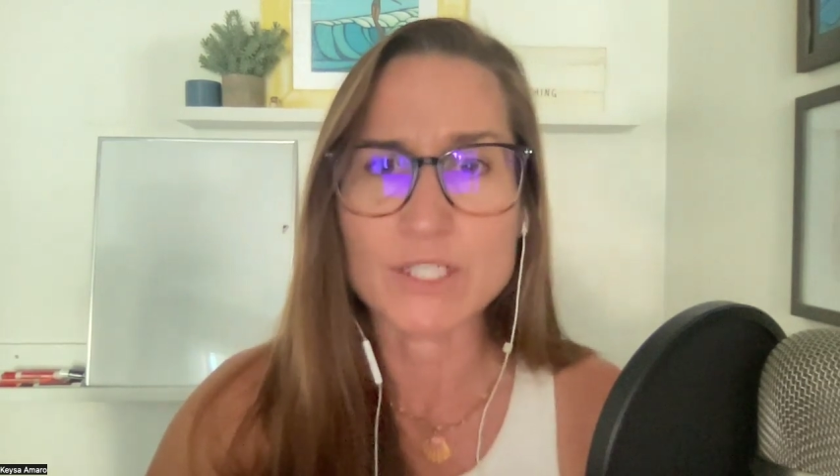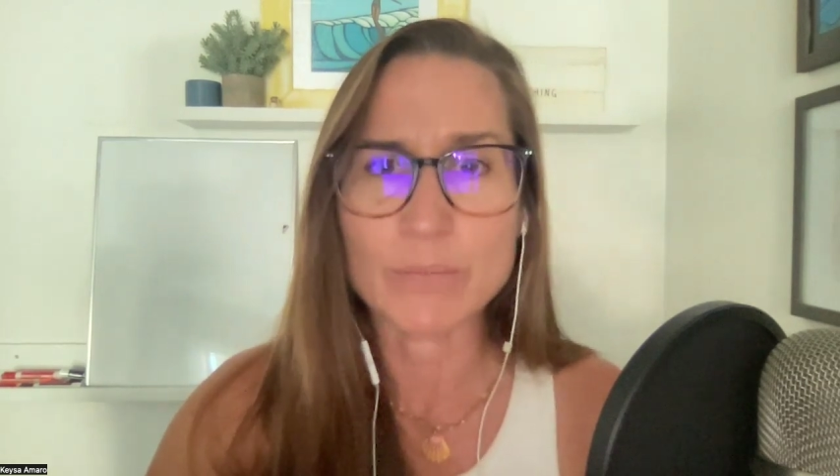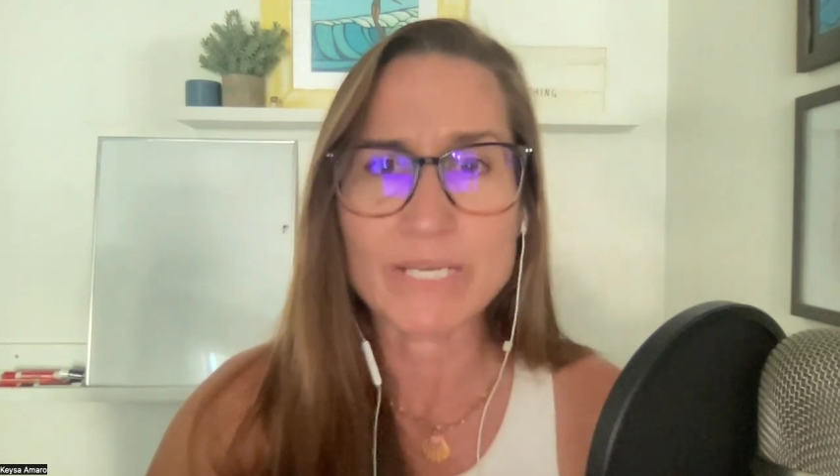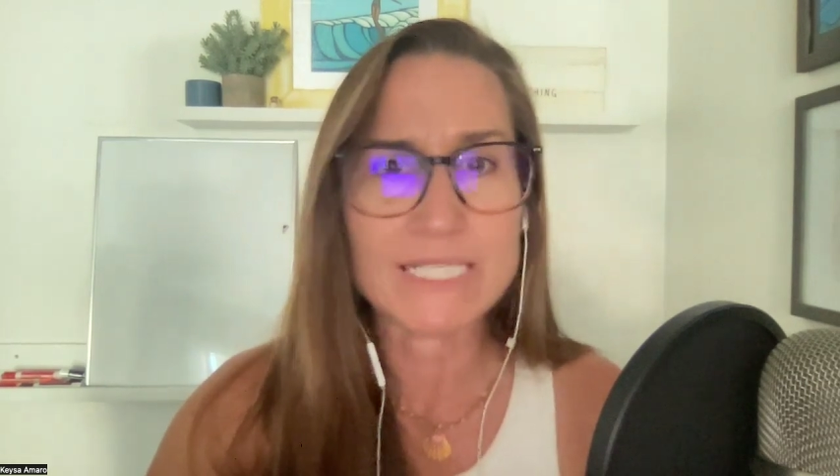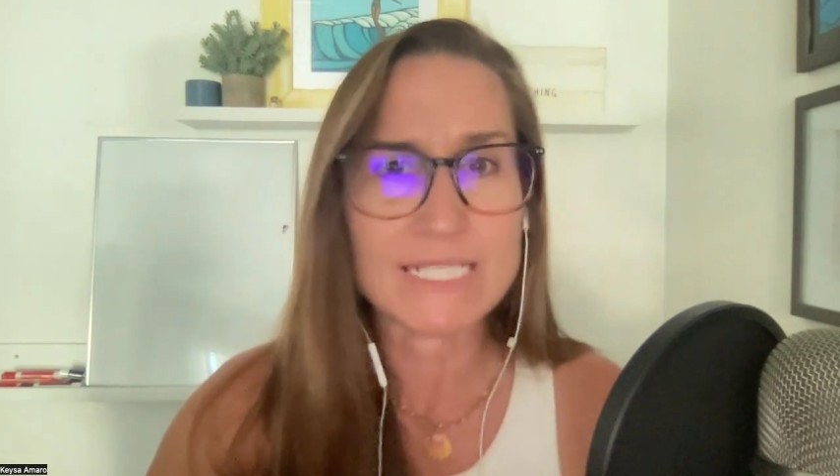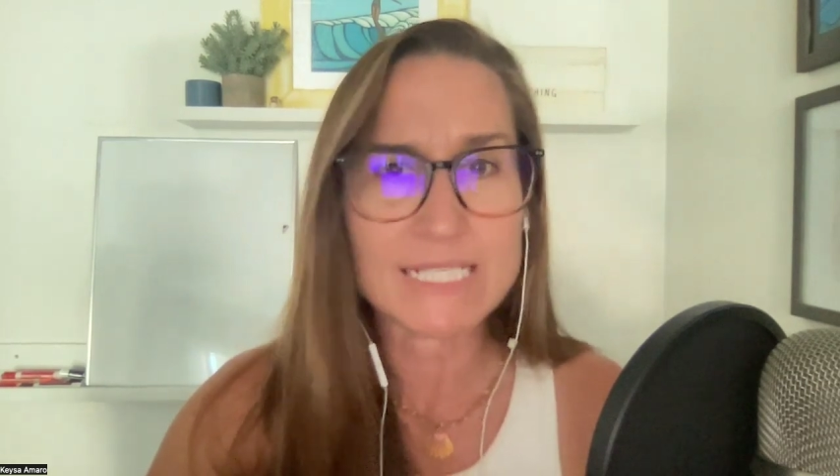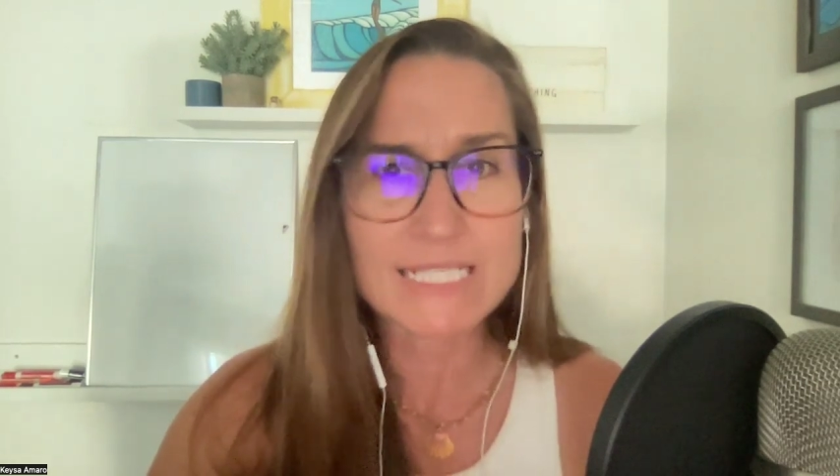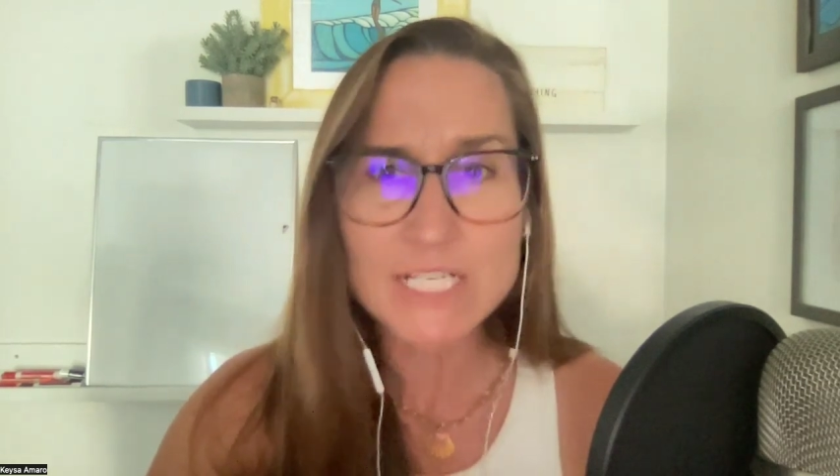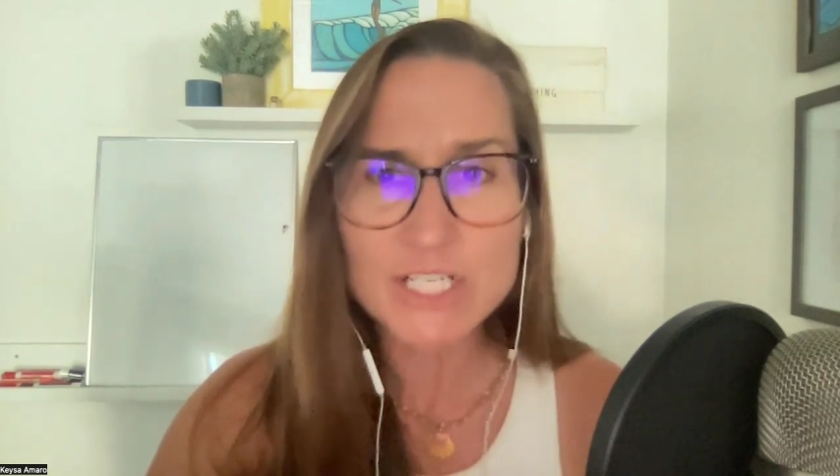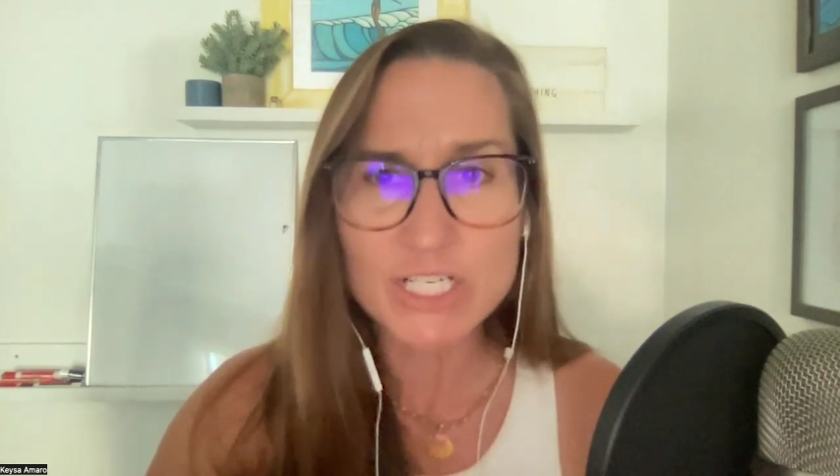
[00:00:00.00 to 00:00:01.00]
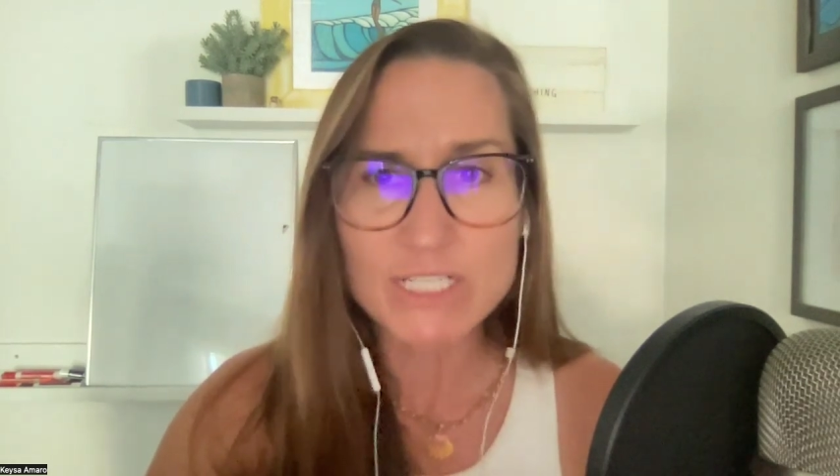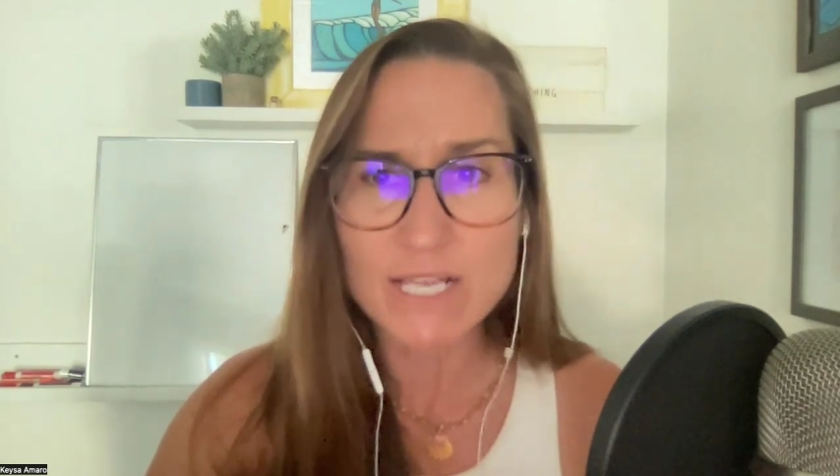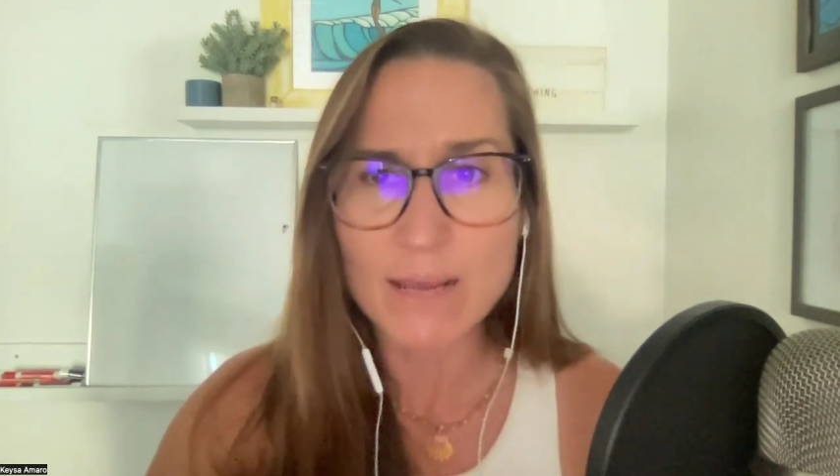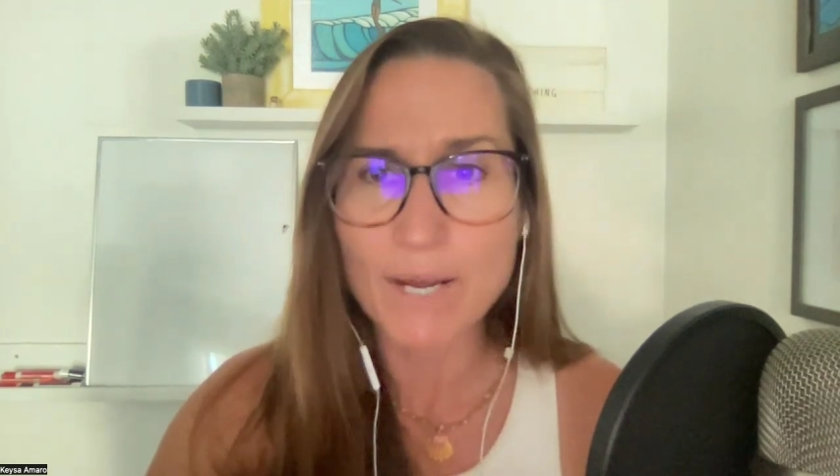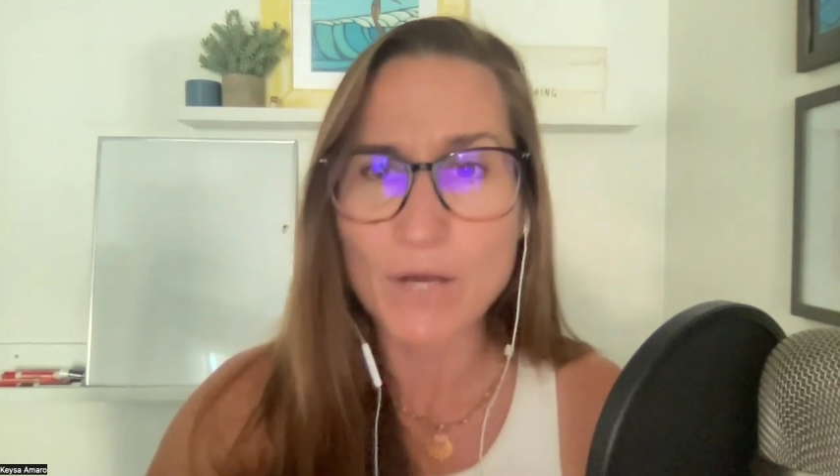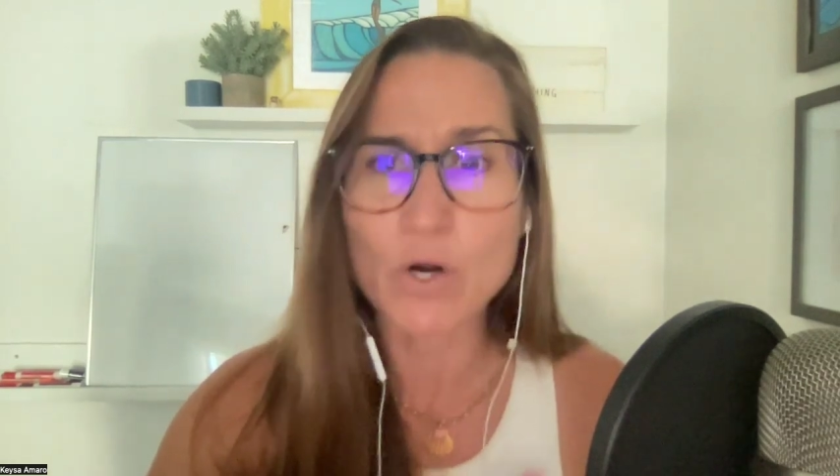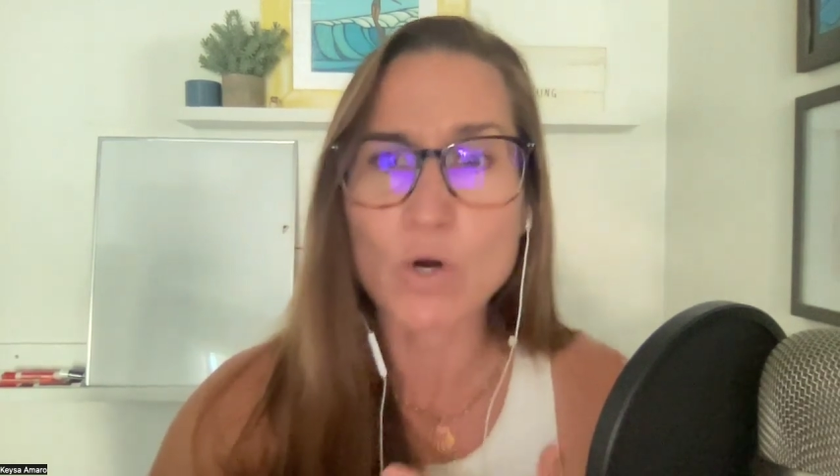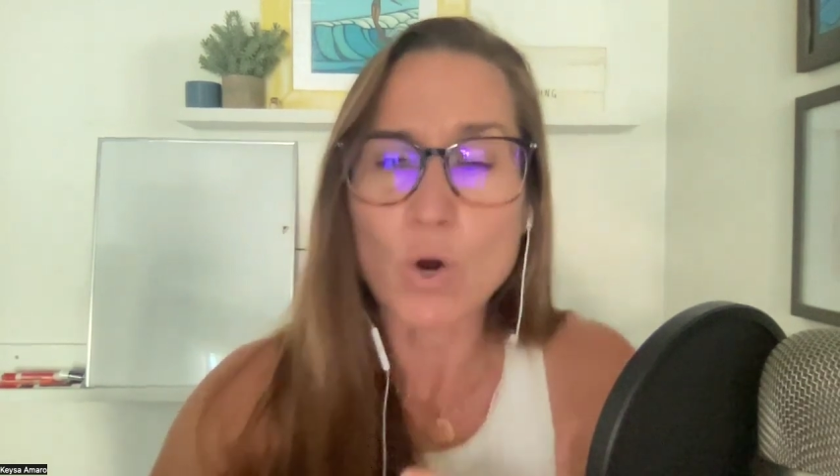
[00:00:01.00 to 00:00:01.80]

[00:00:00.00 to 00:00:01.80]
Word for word: to make decisions about our